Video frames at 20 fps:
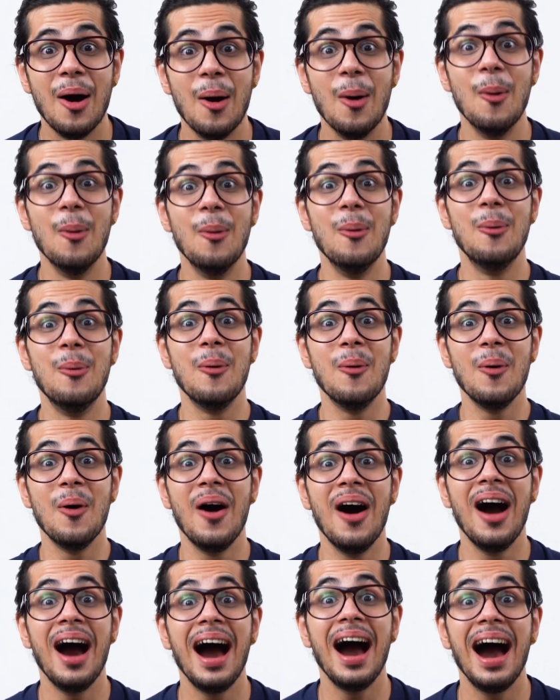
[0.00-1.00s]
and
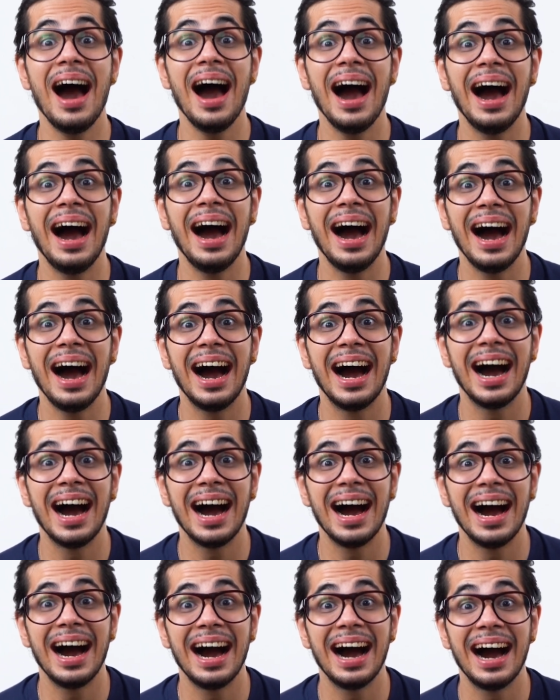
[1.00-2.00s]
cons that could change your
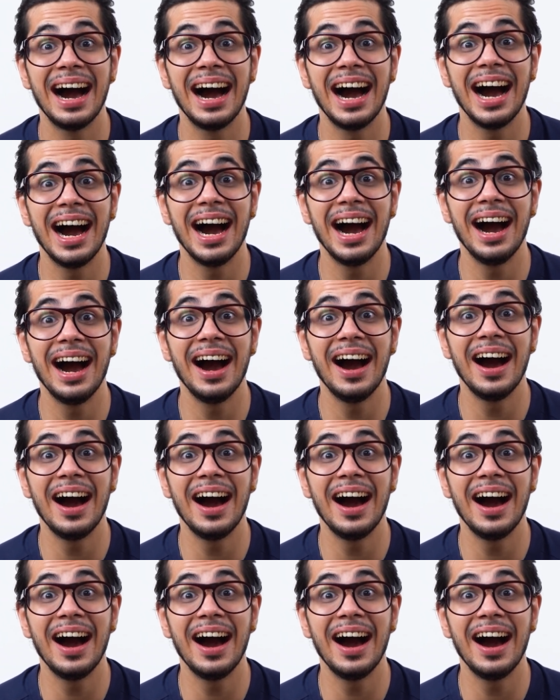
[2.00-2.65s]
opinion and help